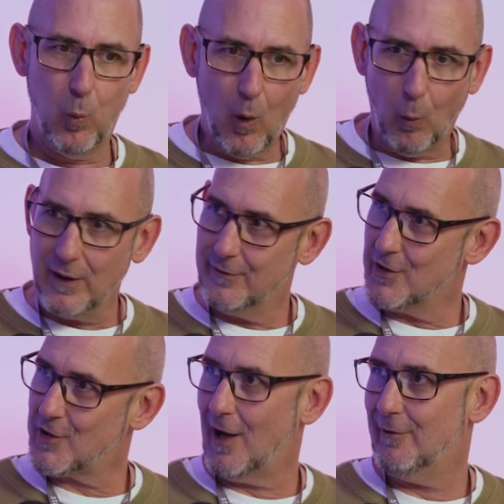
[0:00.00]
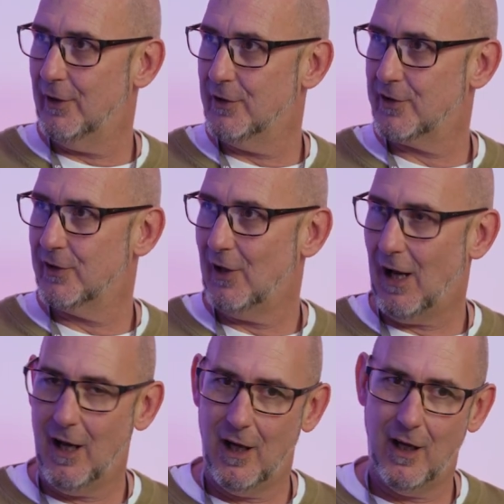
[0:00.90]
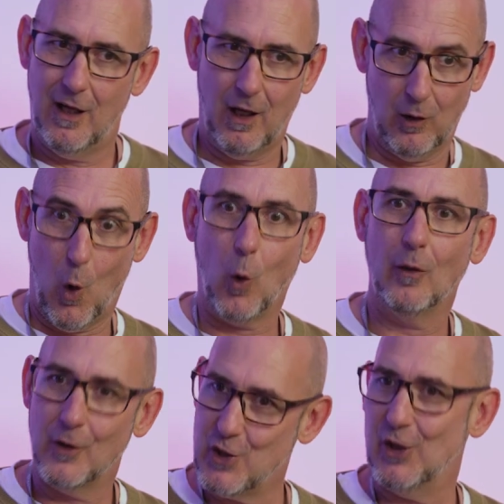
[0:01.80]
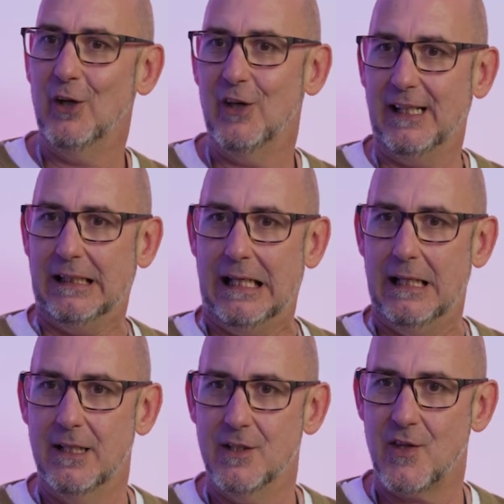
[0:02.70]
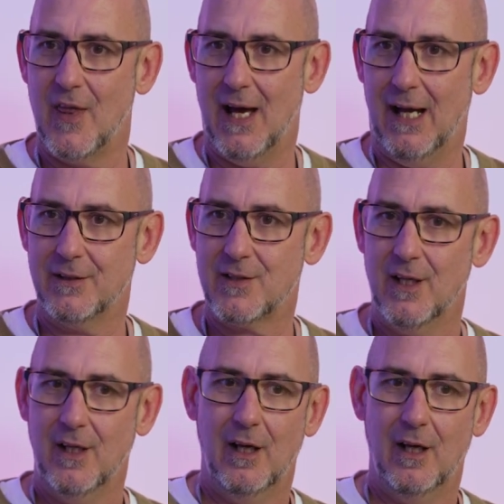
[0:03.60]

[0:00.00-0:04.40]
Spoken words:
what we've discovered along the journey is that